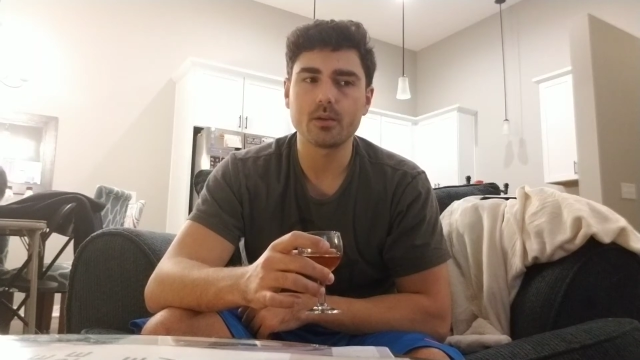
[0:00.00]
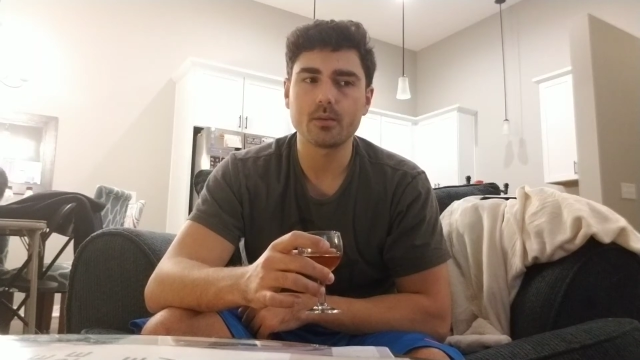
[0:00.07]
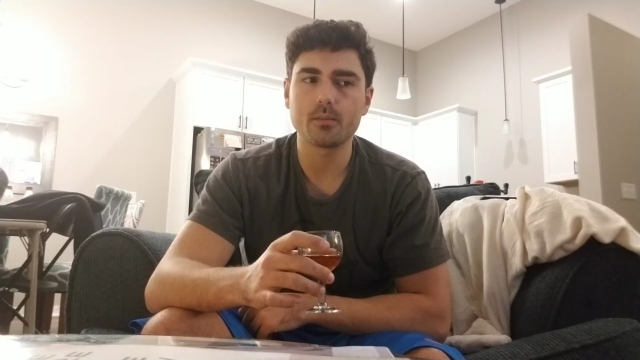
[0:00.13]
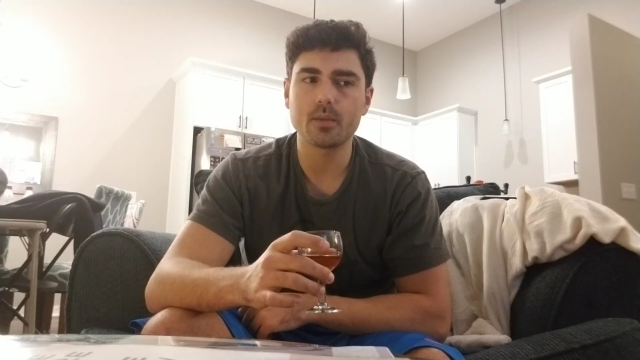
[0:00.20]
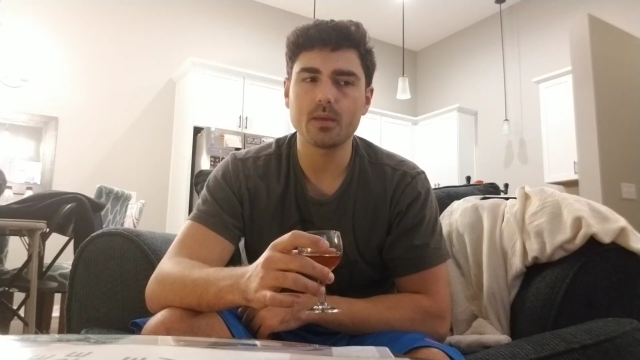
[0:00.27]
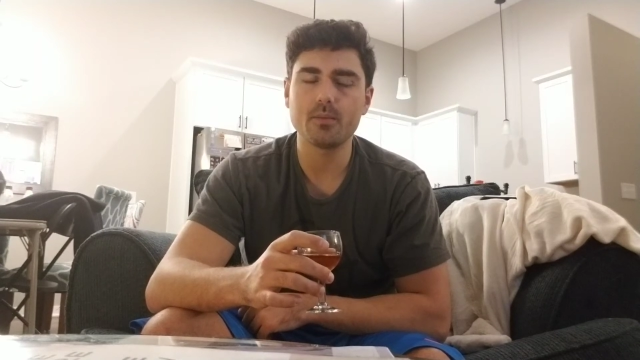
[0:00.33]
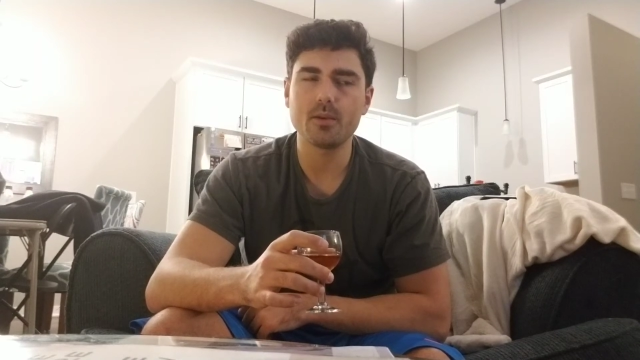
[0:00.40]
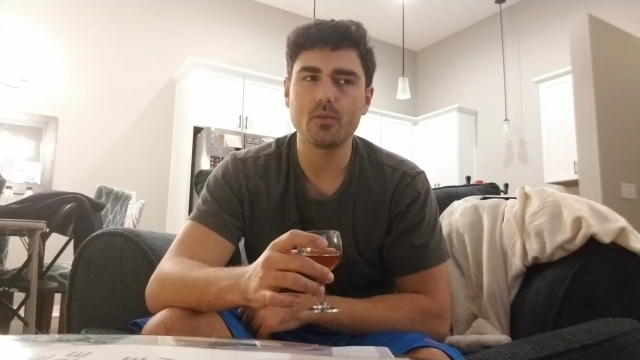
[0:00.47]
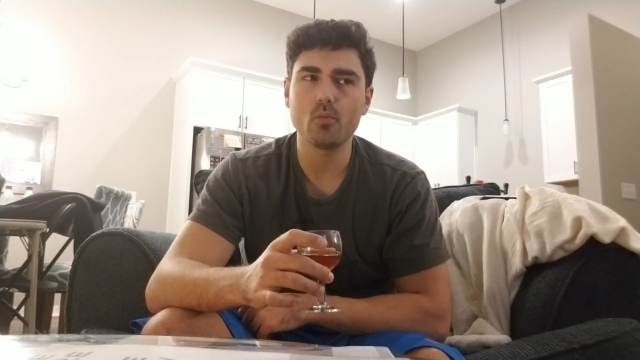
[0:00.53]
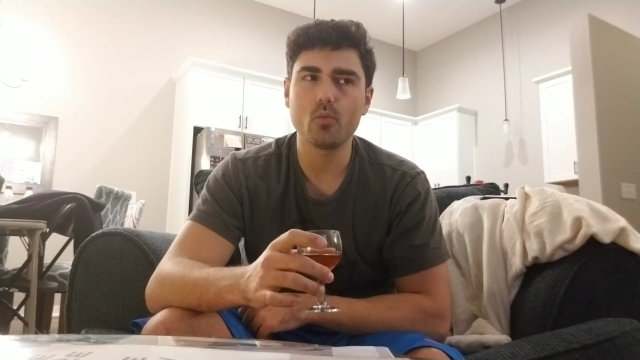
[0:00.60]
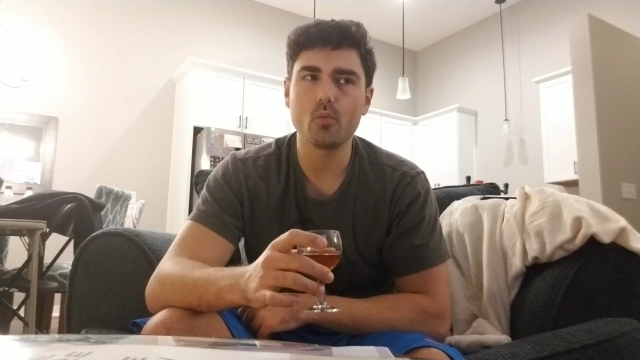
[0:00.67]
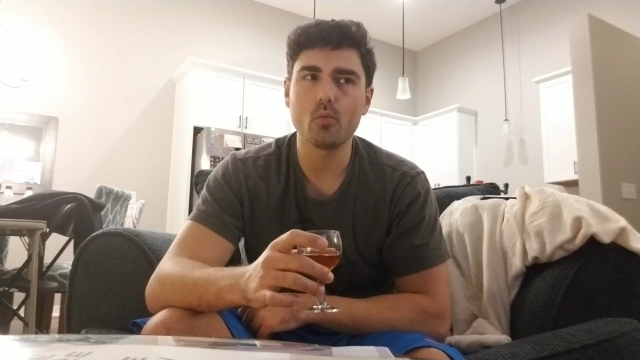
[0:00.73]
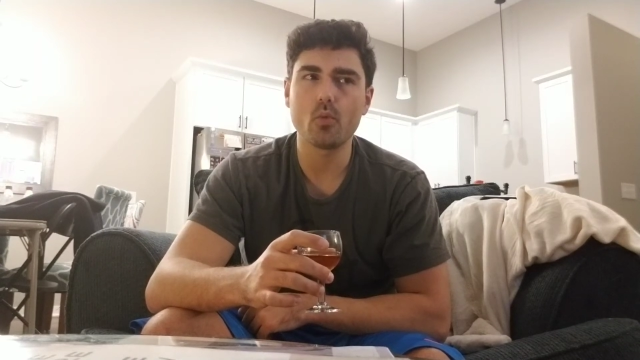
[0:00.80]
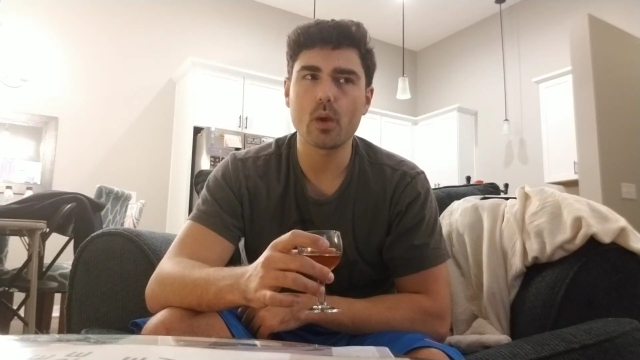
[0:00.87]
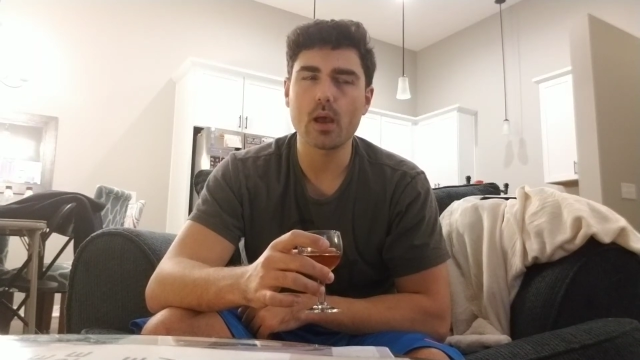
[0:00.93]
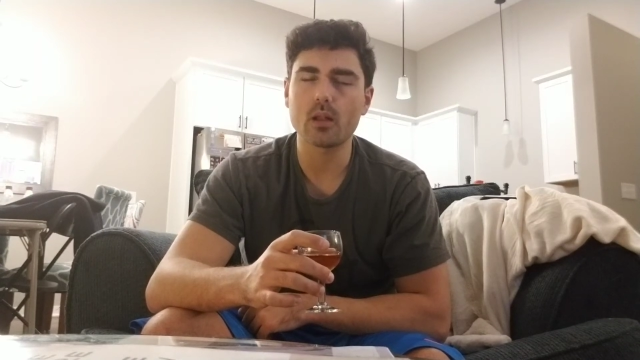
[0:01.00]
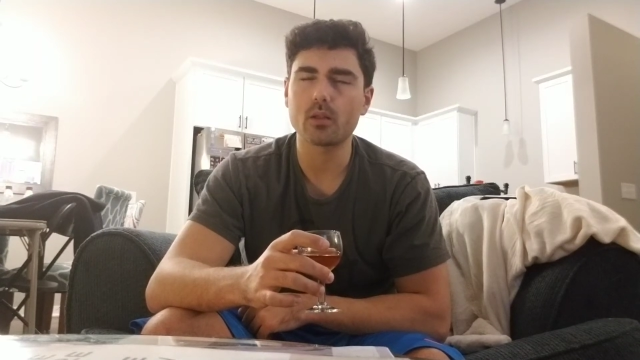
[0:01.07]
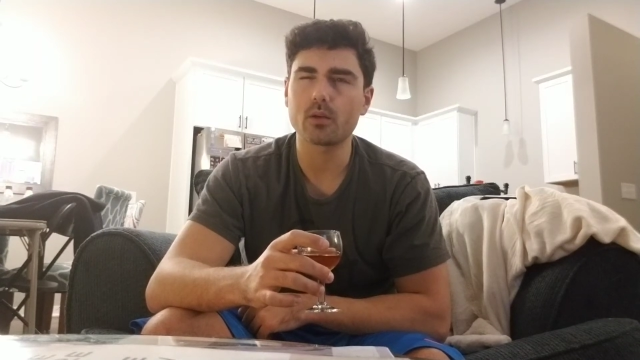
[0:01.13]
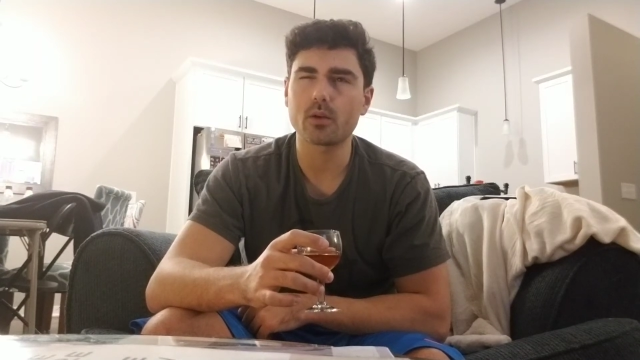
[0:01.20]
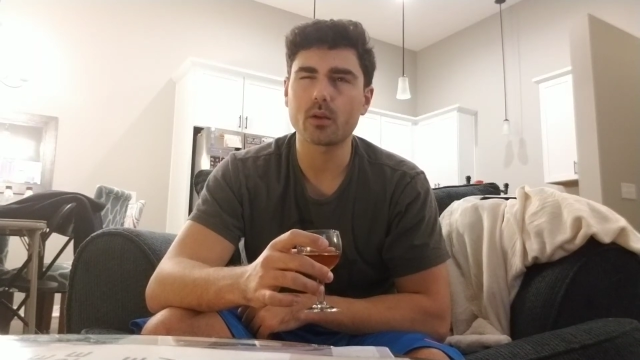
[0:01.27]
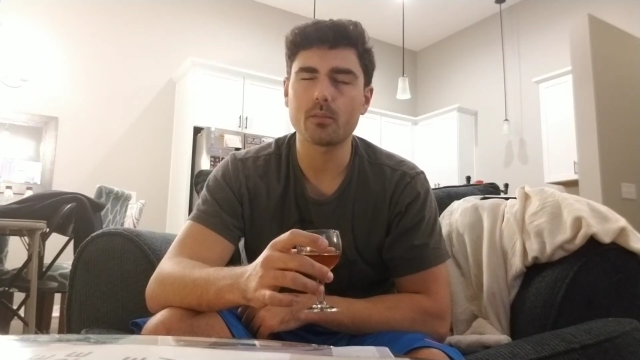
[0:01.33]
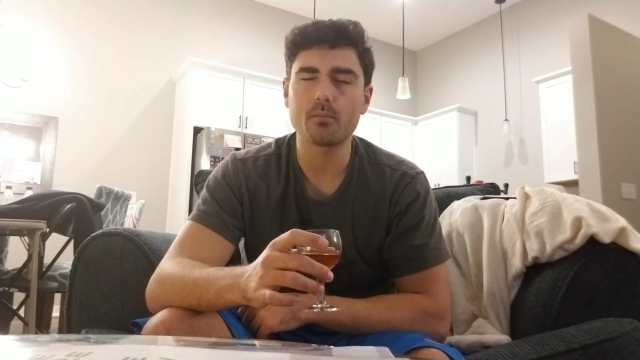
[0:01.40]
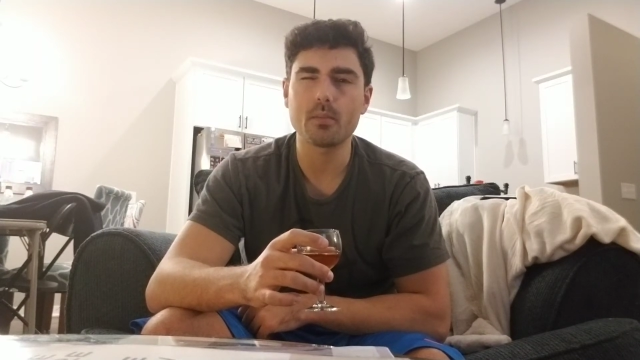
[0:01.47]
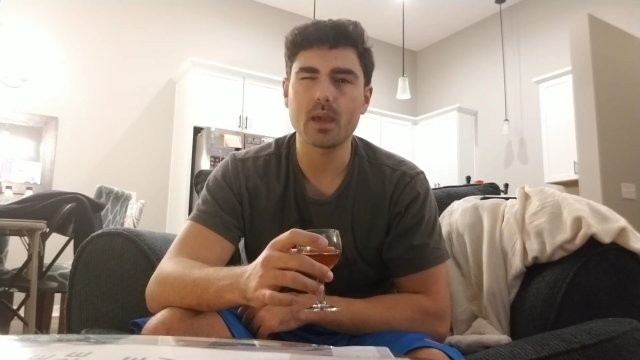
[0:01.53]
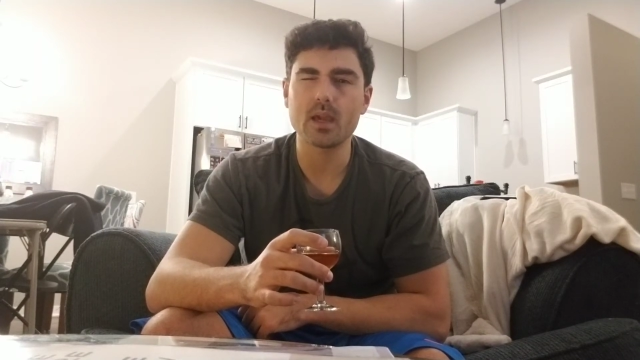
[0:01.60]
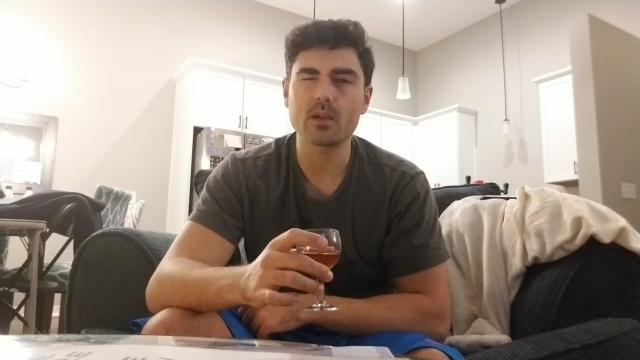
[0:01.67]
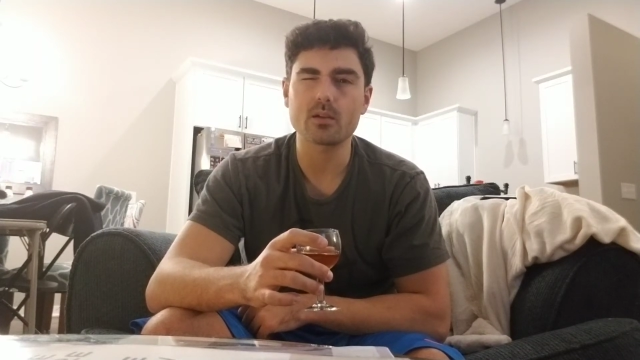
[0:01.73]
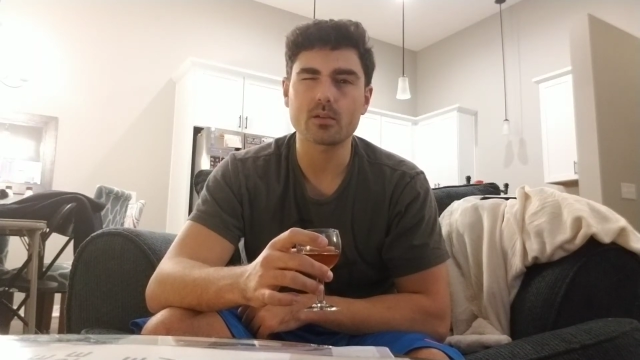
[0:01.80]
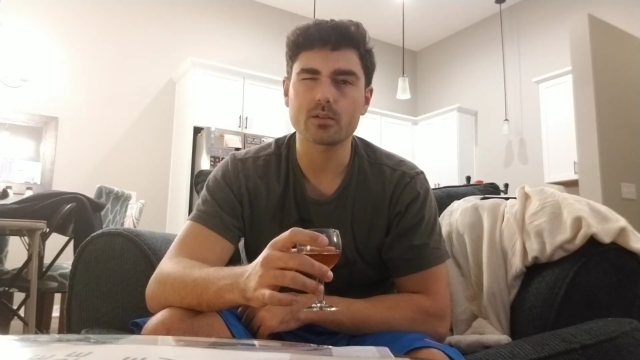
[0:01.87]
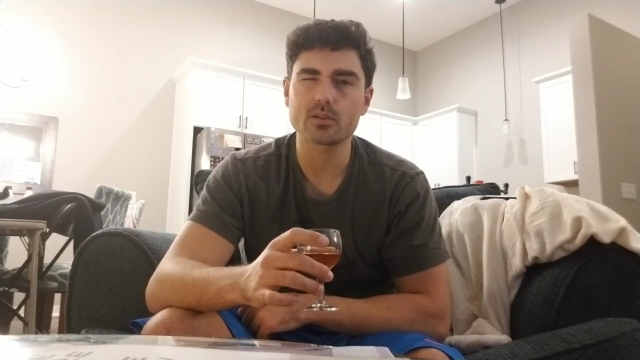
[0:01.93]
maybe Weller and
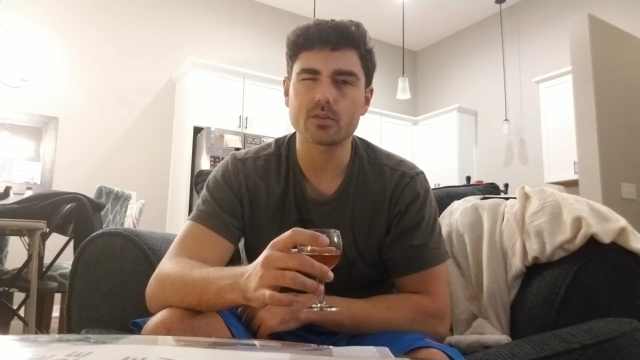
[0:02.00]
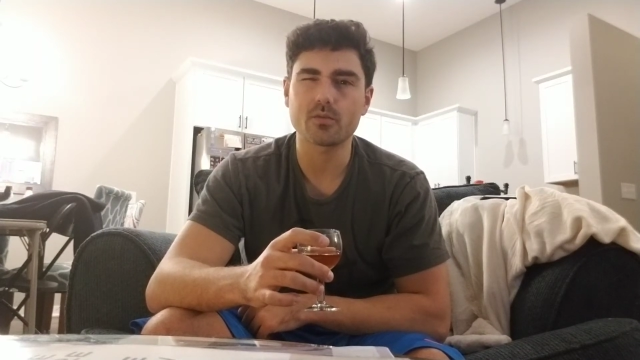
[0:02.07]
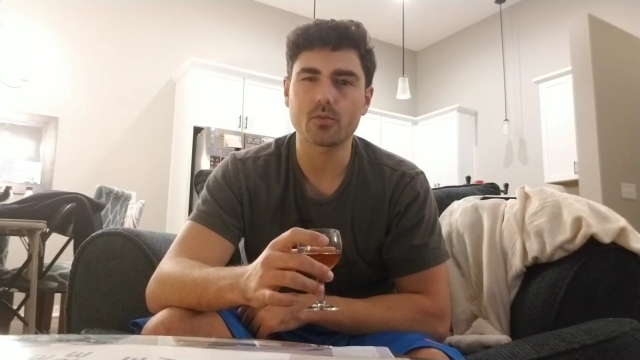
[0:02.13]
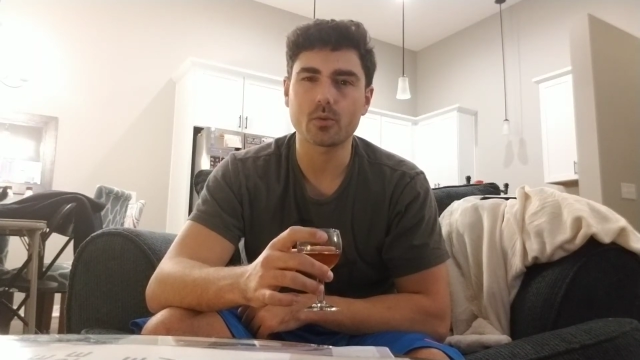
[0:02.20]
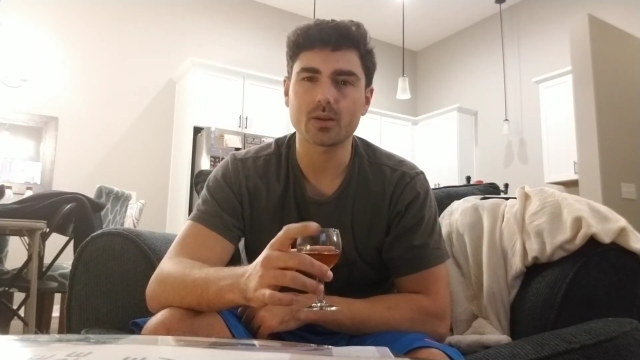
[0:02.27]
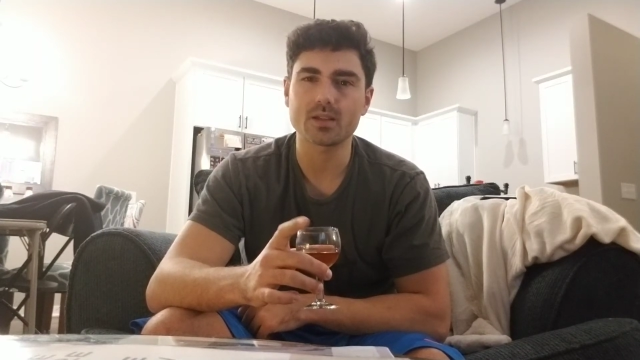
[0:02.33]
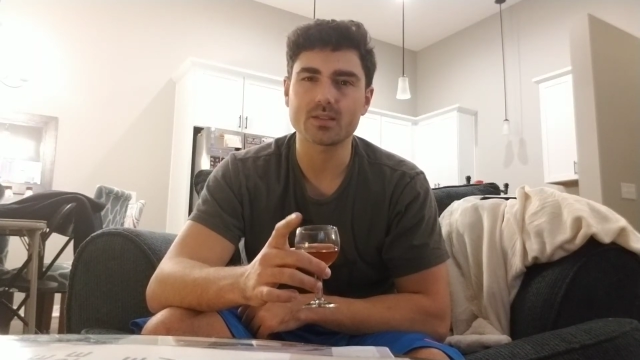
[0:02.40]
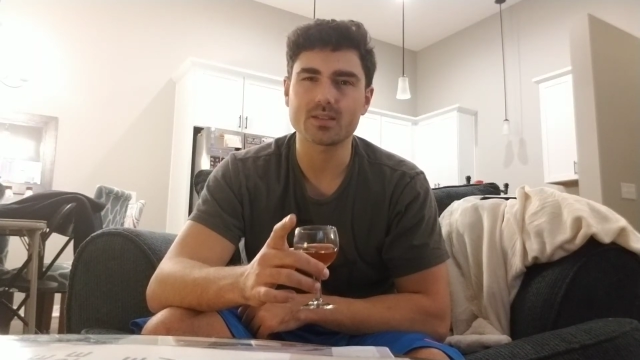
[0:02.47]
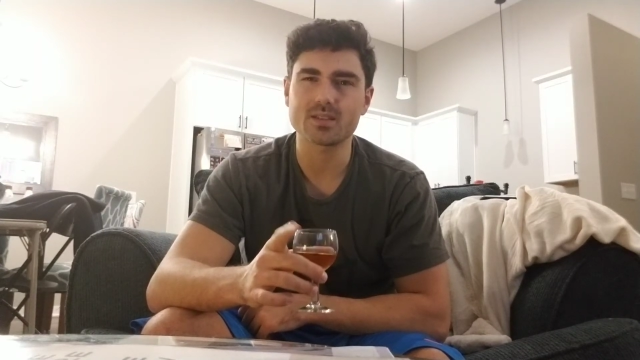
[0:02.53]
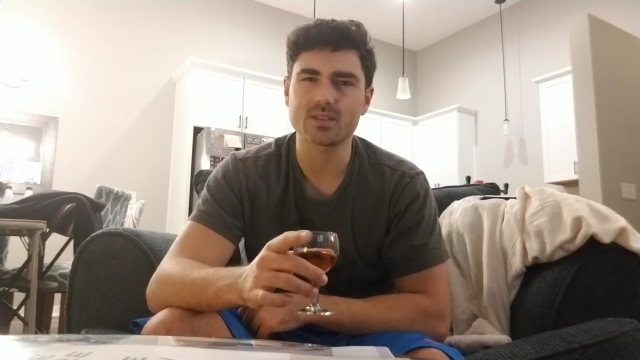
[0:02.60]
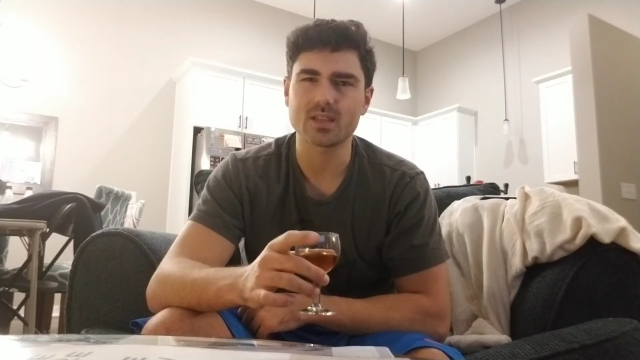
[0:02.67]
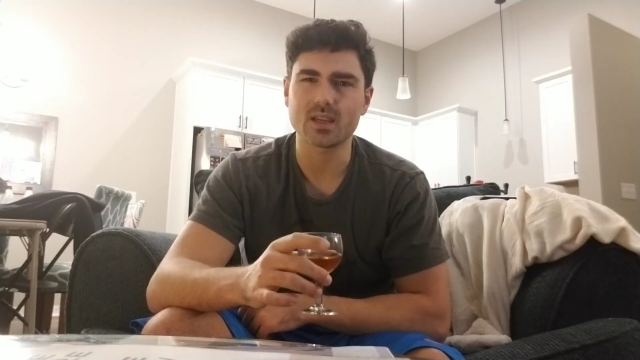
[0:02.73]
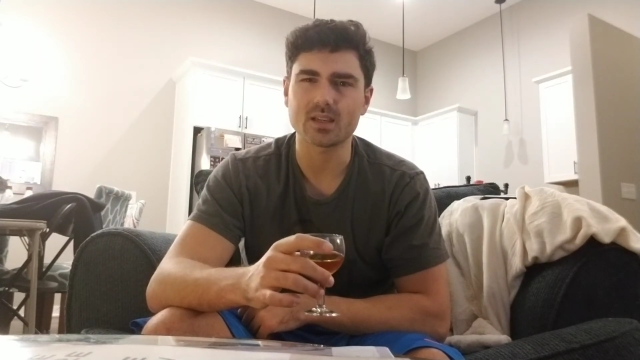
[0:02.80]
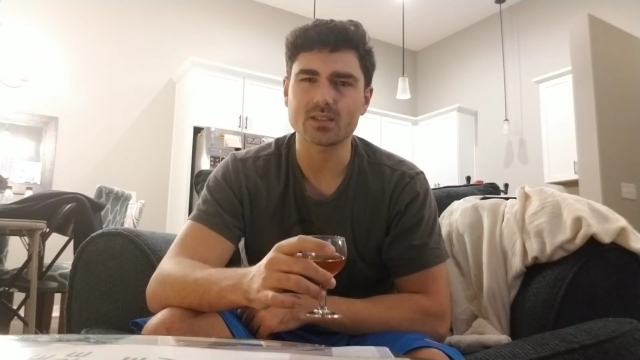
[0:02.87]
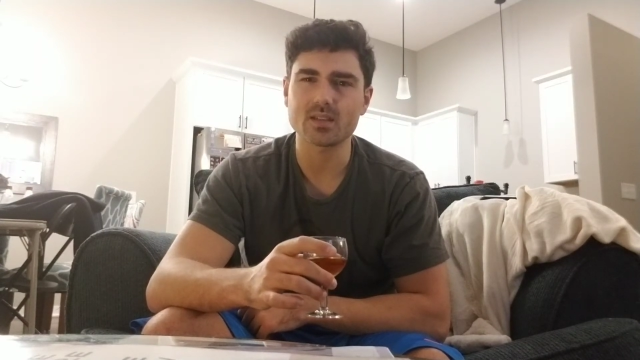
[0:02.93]
Makers 46.